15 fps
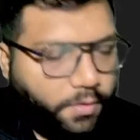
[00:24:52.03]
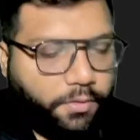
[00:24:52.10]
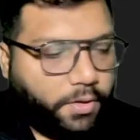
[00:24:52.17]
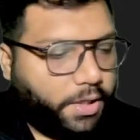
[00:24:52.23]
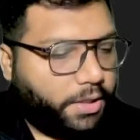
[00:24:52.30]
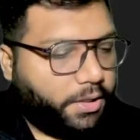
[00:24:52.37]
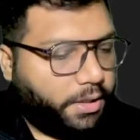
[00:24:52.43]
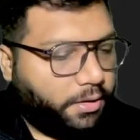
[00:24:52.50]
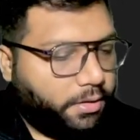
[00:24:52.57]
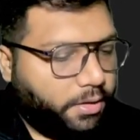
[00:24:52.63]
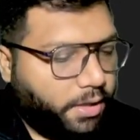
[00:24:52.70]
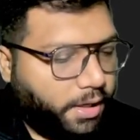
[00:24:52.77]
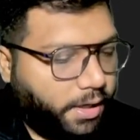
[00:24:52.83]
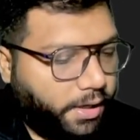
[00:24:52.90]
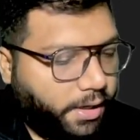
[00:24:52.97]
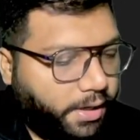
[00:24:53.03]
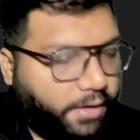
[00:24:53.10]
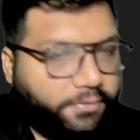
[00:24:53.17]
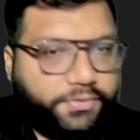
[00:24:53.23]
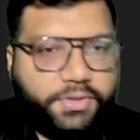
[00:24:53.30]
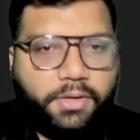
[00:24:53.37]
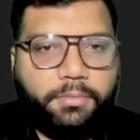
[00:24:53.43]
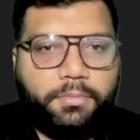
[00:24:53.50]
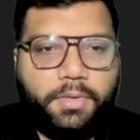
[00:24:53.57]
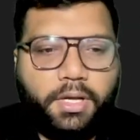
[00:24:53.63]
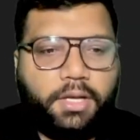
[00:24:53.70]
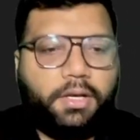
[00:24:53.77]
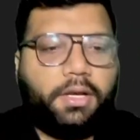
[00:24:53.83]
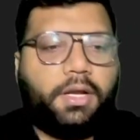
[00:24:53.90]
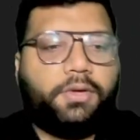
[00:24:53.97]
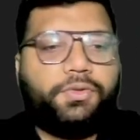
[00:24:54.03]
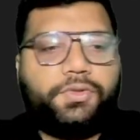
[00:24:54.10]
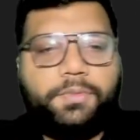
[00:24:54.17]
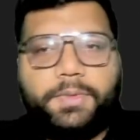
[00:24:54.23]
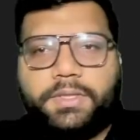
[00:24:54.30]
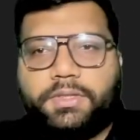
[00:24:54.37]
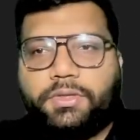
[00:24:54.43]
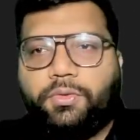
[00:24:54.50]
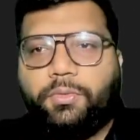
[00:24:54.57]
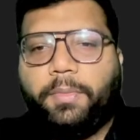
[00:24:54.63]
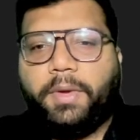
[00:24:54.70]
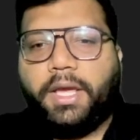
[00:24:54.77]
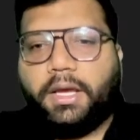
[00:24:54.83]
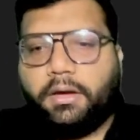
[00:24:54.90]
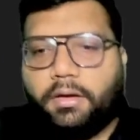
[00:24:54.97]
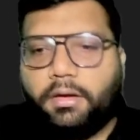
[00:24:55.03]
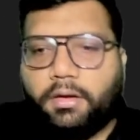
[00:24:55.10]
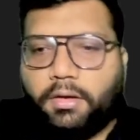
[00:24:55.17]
Okay, then I have some announcements to make.